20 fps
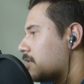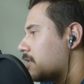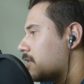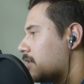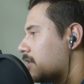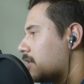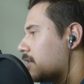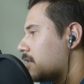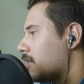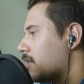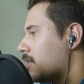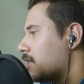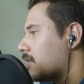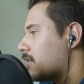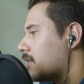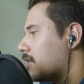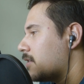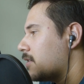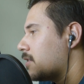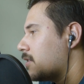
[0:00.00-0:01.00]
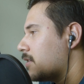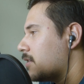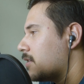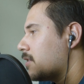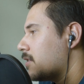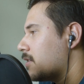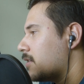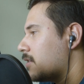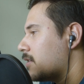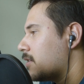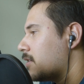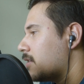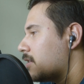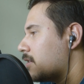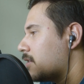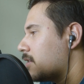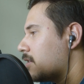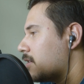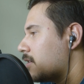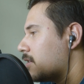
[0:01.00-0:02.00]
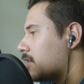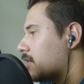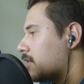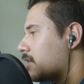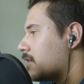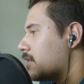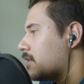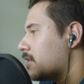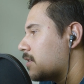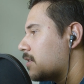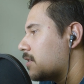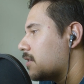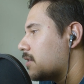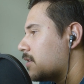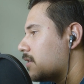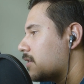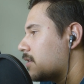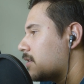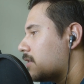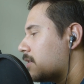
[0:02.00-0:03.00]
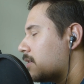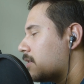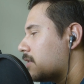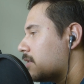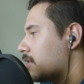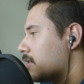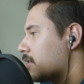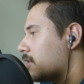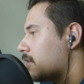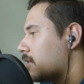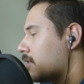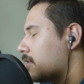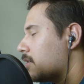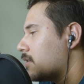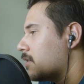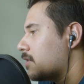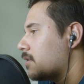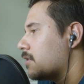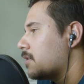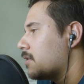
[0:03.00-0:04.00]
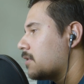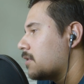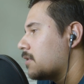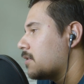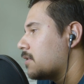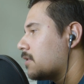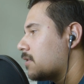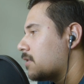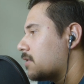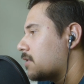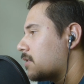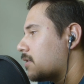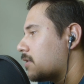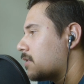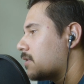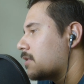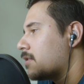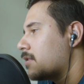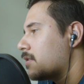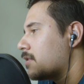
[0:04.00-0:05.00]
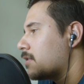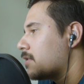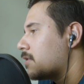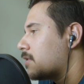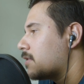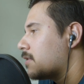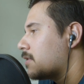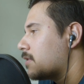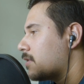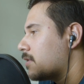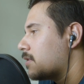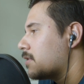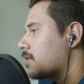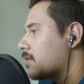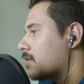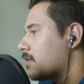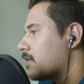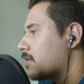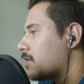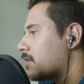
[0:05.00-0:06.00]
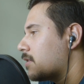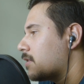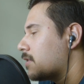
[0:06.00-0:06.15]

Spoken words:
This person isn't speaking.